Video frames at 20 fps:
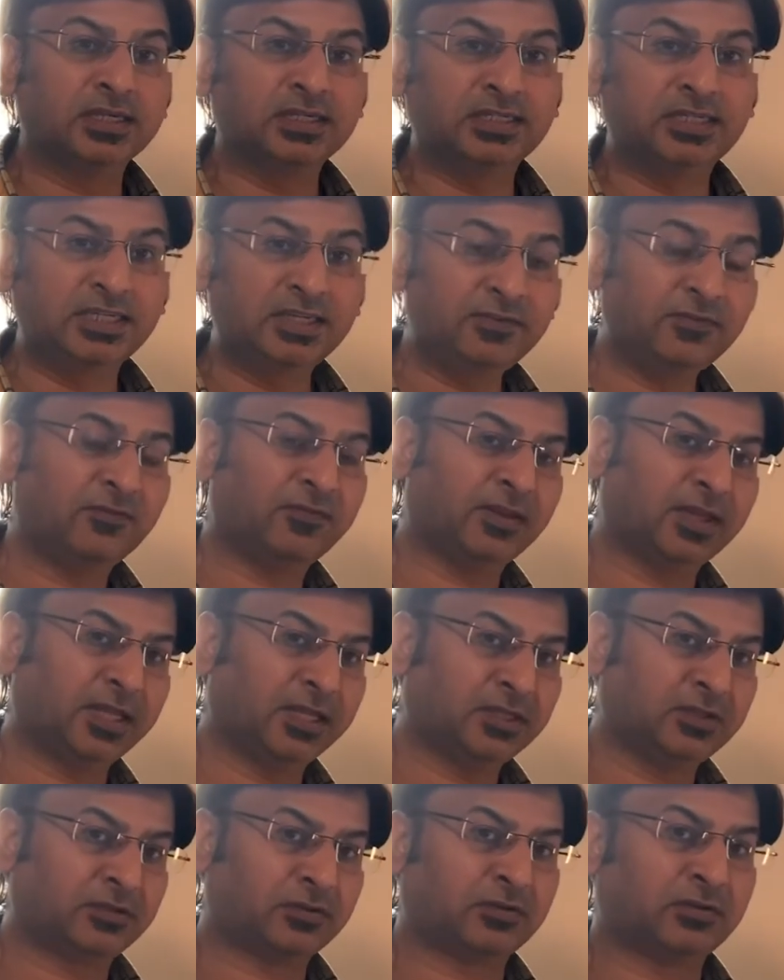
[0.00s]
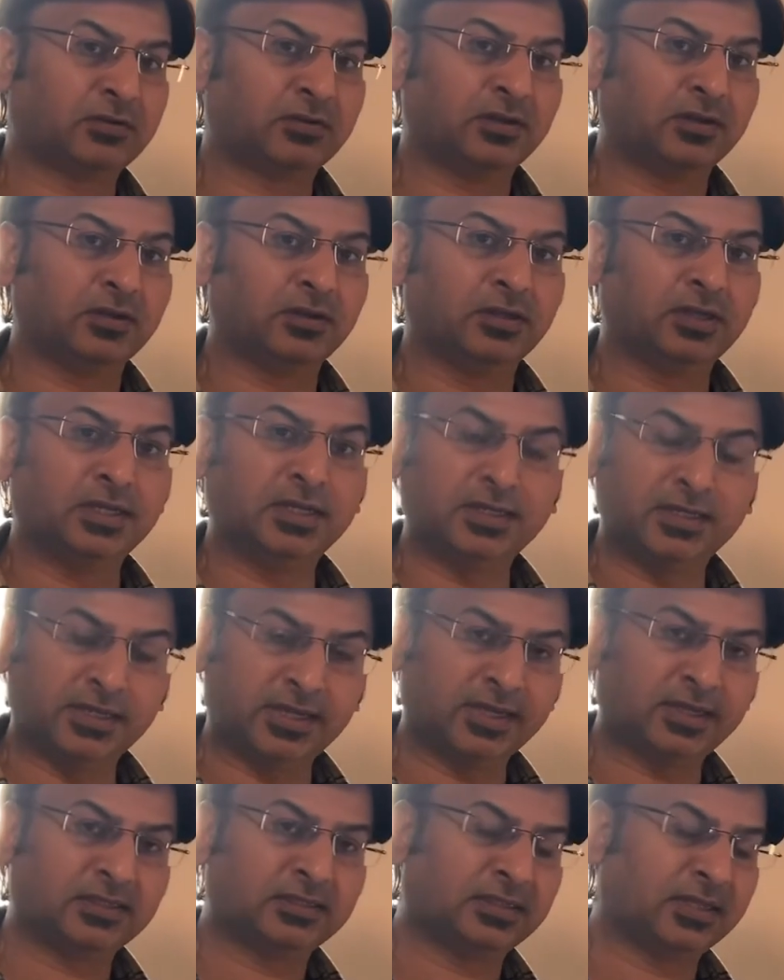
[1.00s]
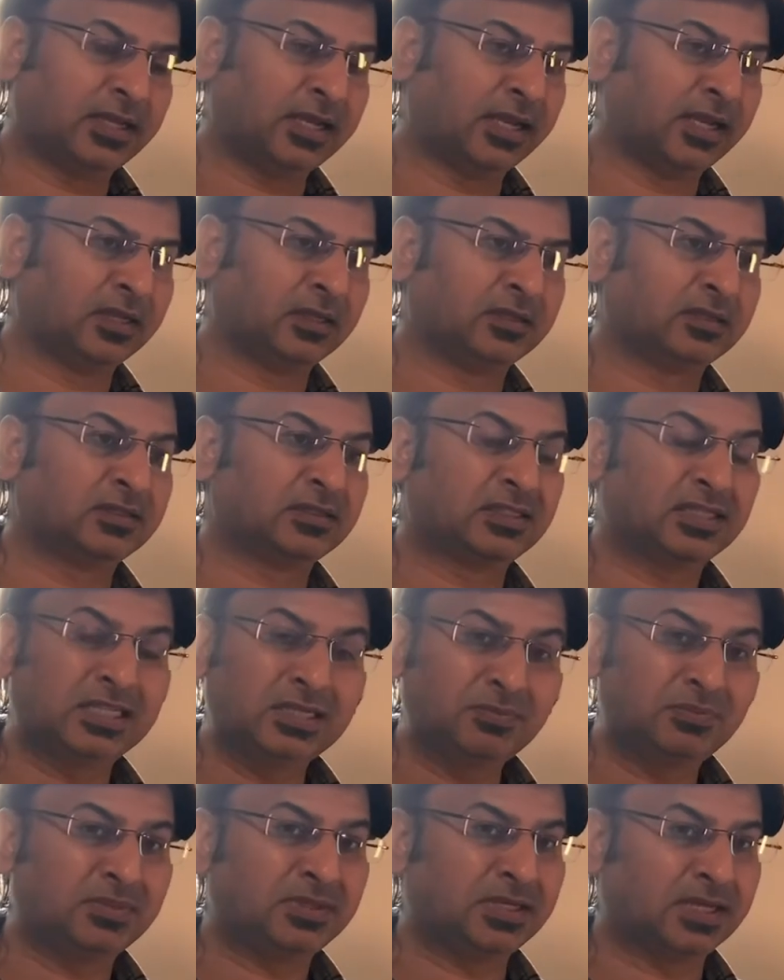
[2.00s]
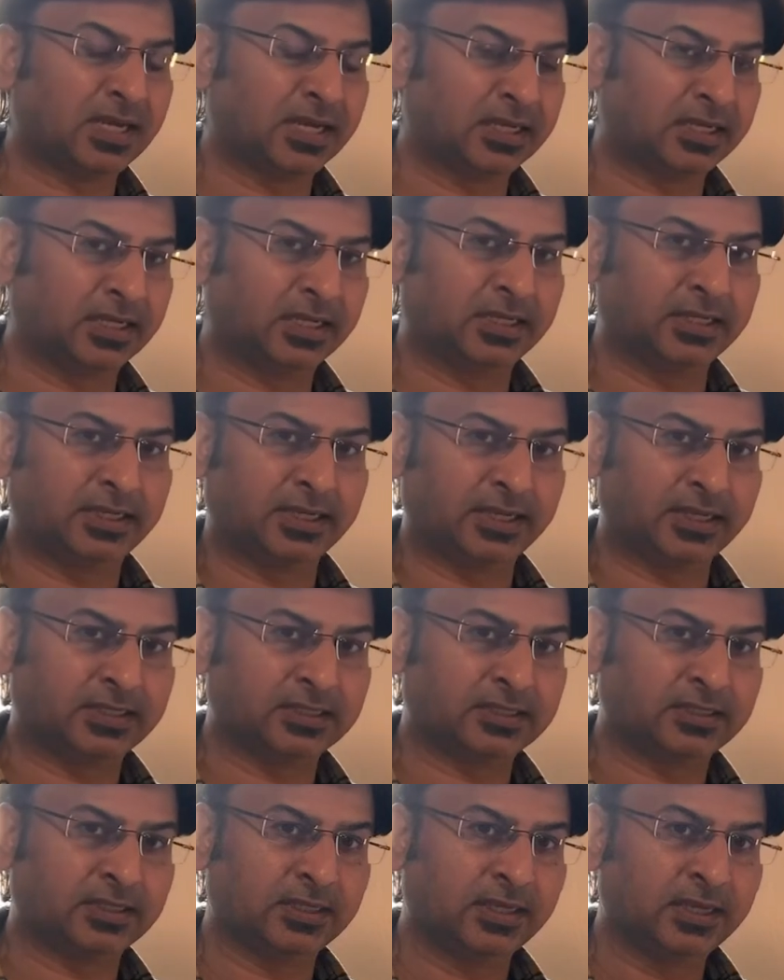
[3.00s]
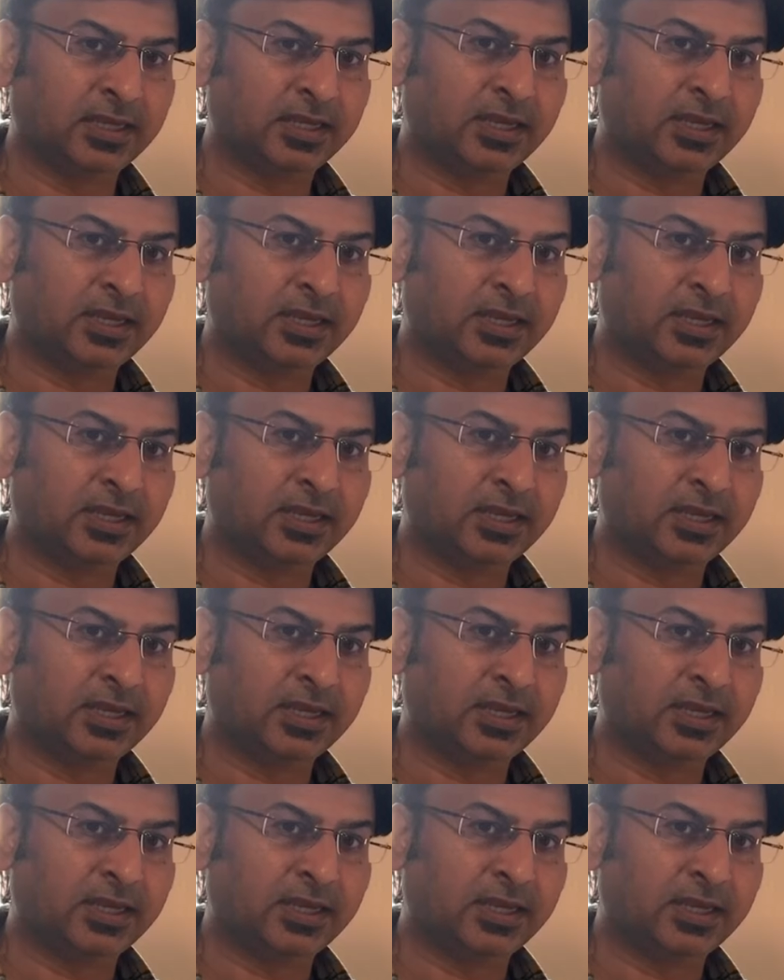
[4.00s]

deflator index and CPI index.